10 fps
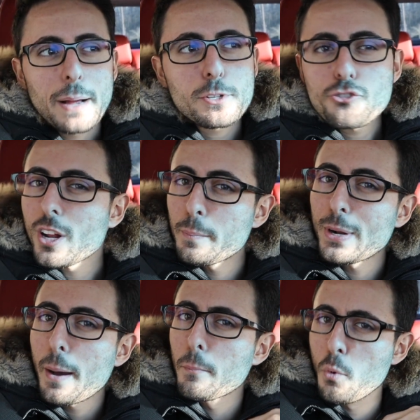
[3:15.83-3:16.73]
I'm just trying to put
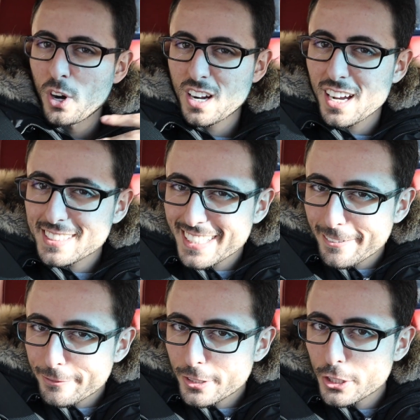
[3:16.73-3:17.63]
out more
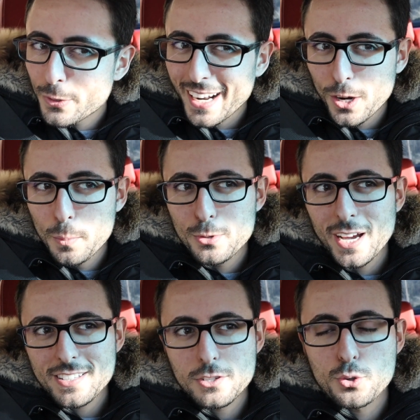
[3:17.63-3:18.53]
content for you and I hope you
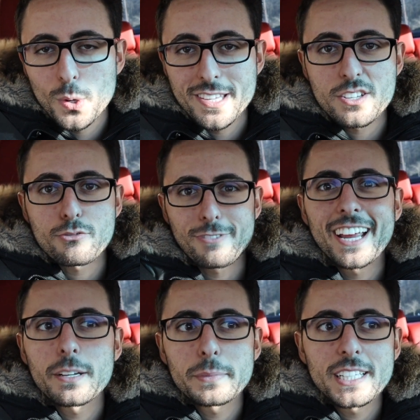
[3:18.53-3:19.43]
guys enjoy this
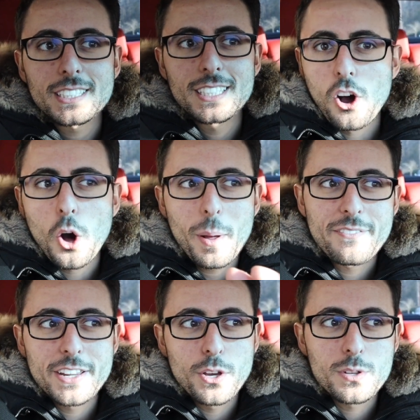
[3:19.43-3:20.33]
randomness. All my
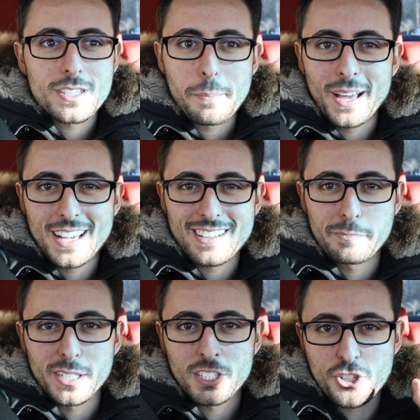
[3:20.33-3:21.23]
videos in the past have
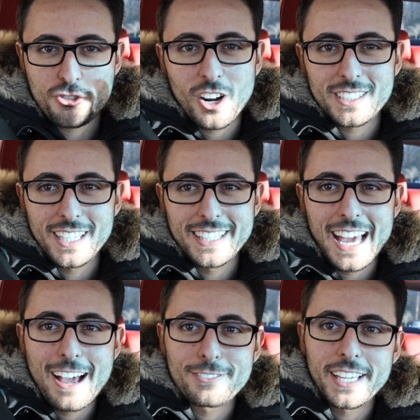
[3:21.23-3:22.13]
been constructed. They
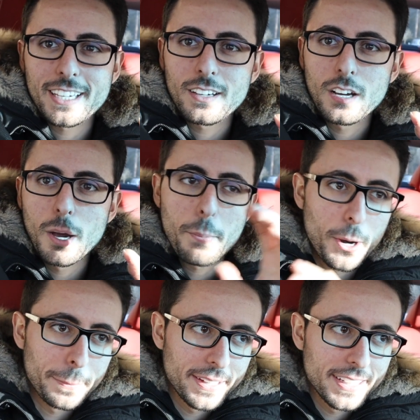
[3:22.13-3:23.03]
have like a
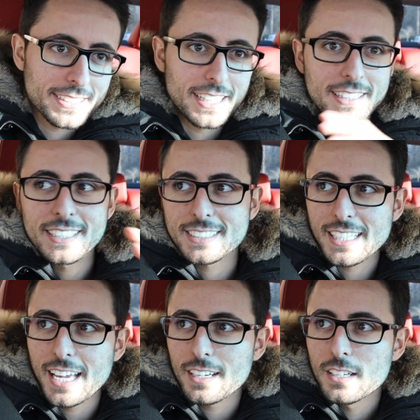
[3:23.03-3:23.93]
purpose and this and that.